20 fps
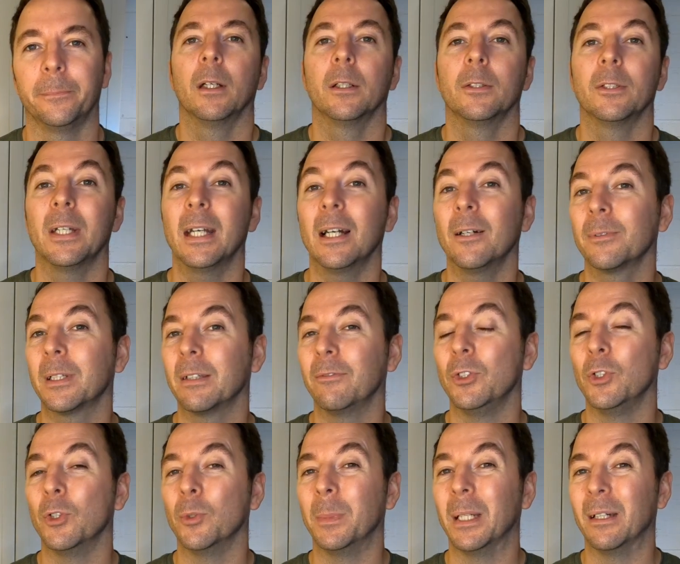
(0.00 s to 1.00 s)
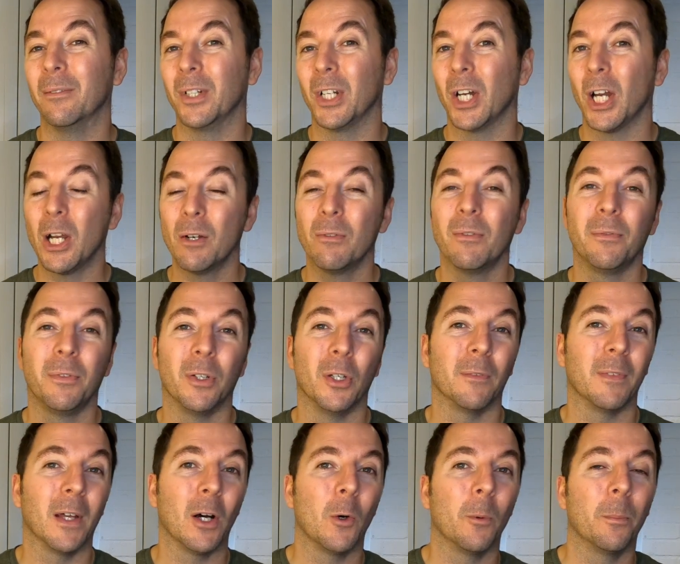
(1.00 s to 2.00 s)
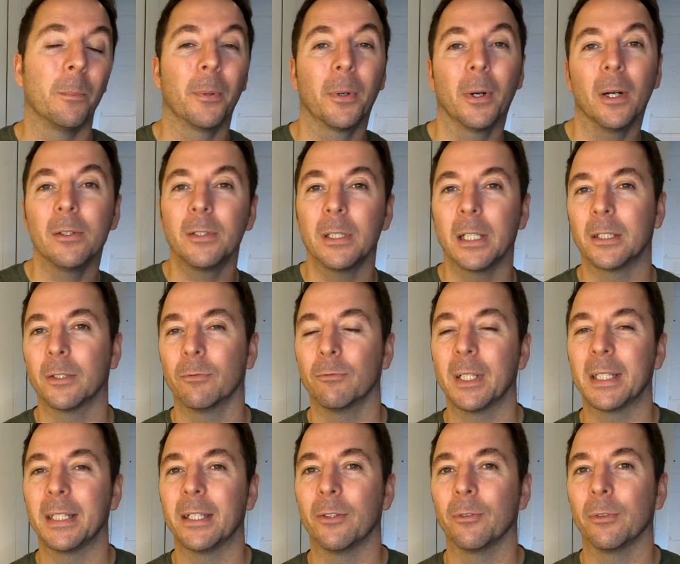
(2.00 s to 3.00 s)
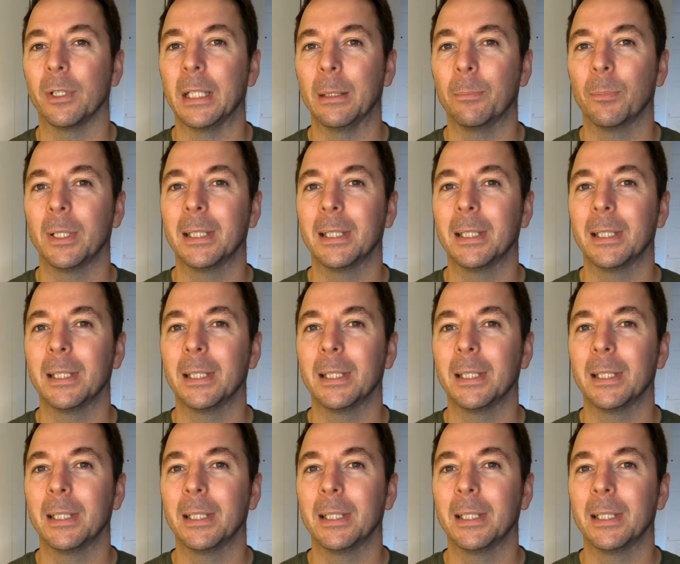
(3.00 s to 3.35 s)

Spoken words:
So now I've given you a bit of an overview of the whole process of resin 3D